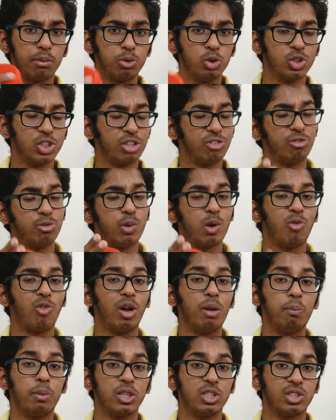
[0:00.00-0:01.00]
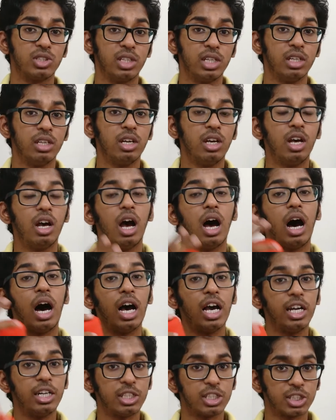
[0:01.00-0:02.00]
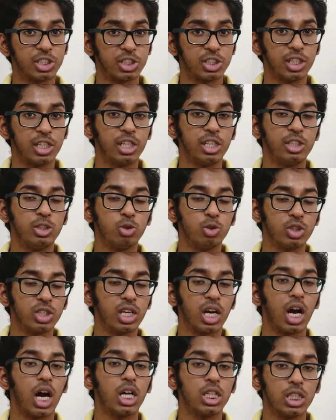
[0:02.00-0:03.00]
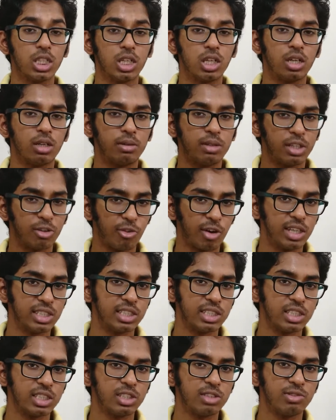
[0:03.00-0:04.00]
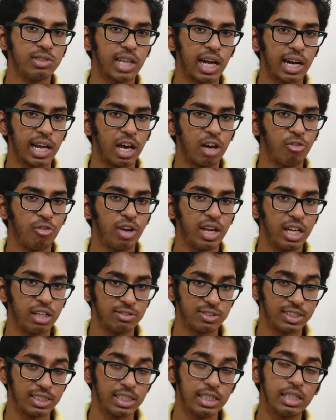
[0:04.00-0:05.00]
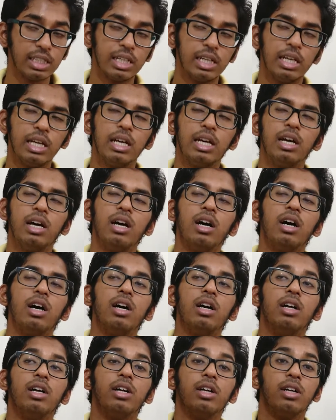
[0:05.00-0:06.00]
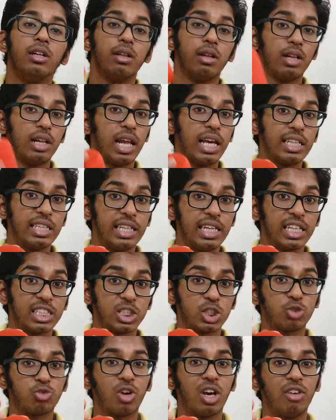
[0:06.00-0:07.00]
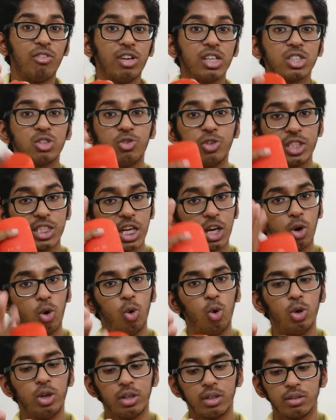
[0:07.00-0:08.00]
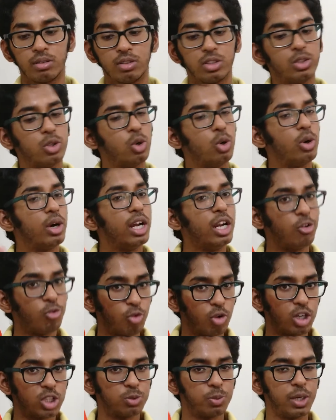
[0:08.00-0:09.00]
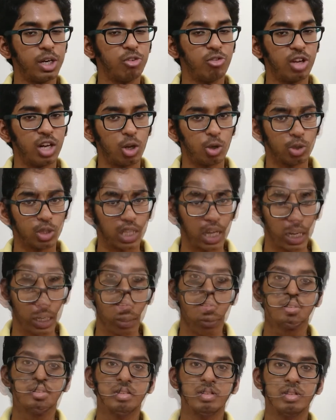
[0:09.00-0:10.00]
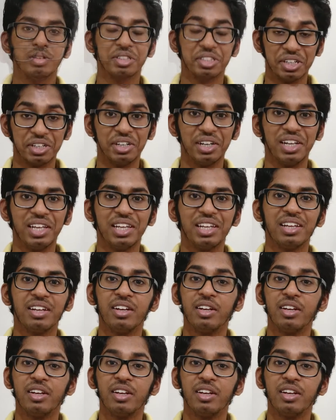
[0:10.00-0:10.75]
using with the OnePlus 3. I tested it using other devices that have NFC, like the Nexus 5X, which I own. So it works pretty well on that. Thirdly,